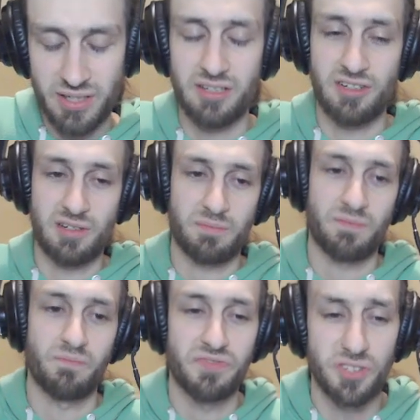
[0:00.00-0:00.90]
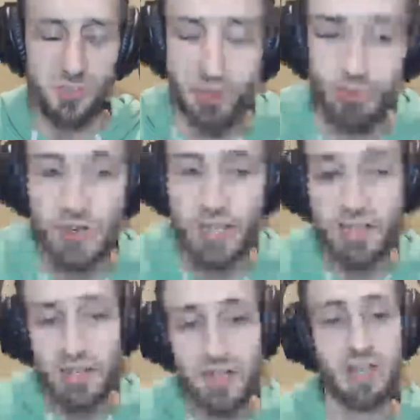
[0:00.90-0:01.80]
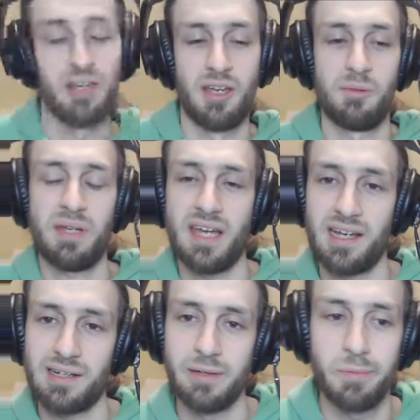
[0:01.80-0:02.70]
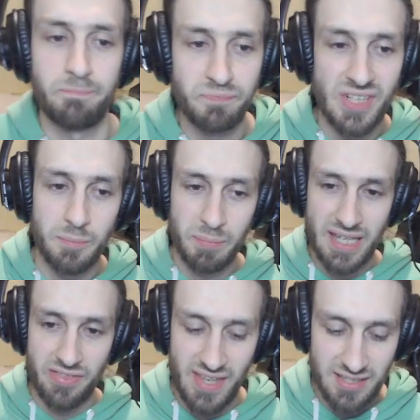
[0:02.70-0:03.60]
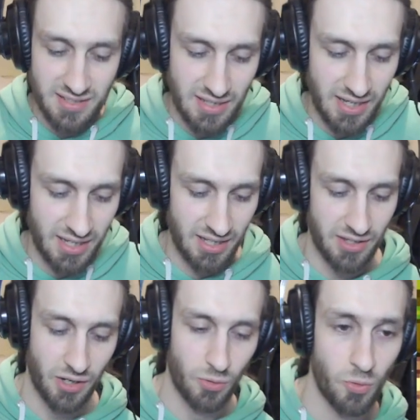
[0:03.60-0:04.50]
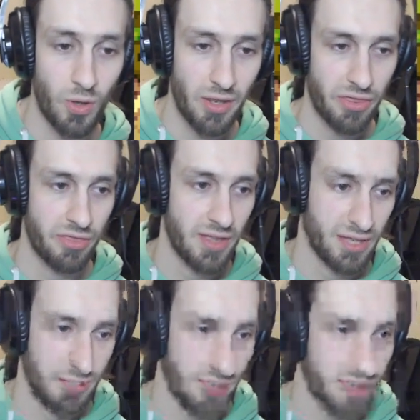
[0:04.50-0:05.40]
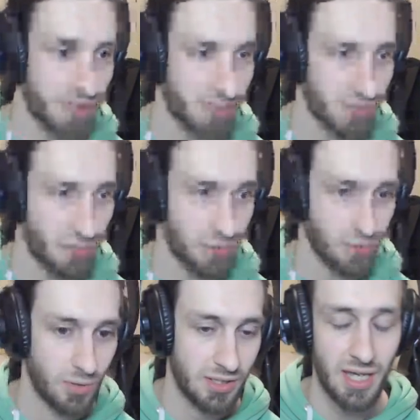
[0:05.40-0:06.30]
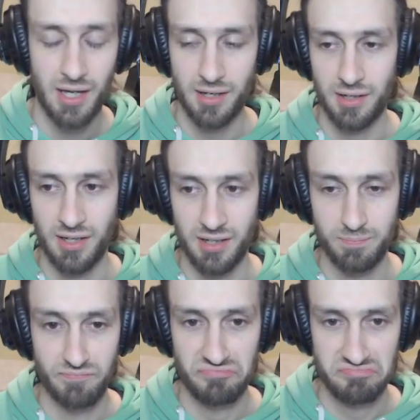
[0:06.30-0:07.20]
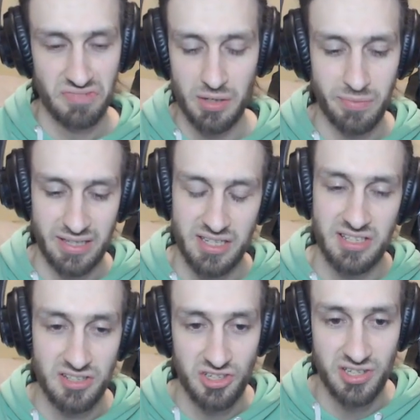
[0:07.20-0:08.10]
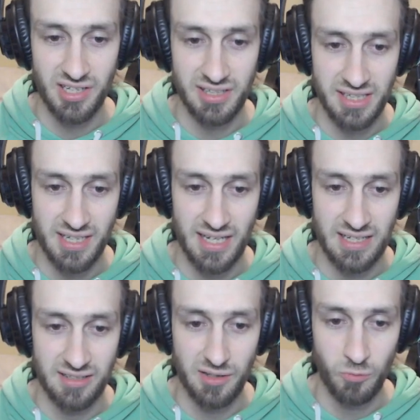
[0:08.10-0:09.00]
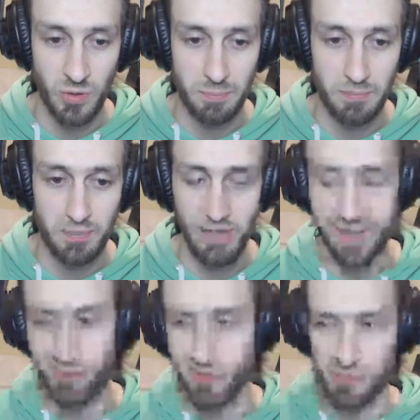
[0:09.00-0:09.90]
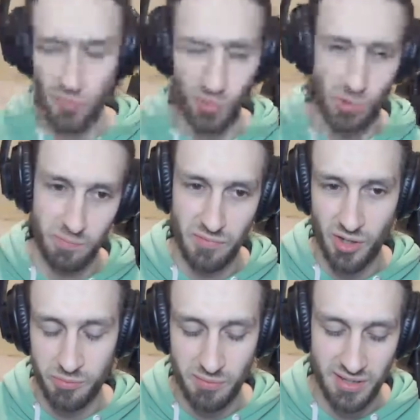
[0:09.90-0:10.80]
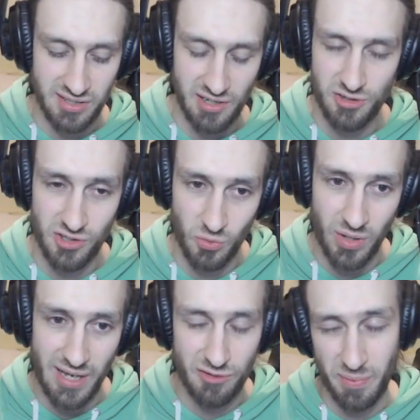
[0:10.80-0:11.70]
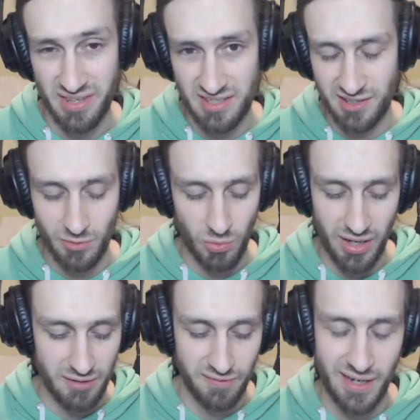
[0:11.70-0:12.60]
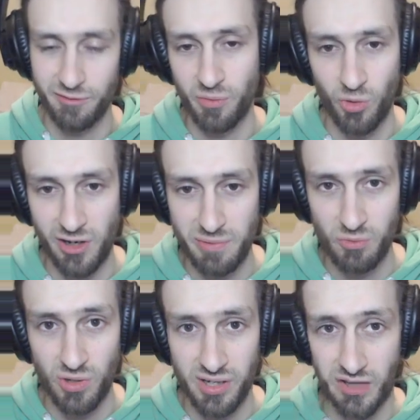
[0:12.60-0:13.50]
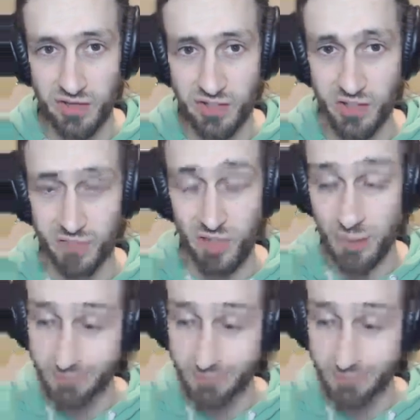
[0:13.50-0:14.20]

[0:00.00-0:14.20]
Just do your regular p-hat clip. But yeah, that's the whole thing. So yeah, I mean, this is just early days. We might have some more optimizations or whatever, but this is what I found from what I've been working on so far.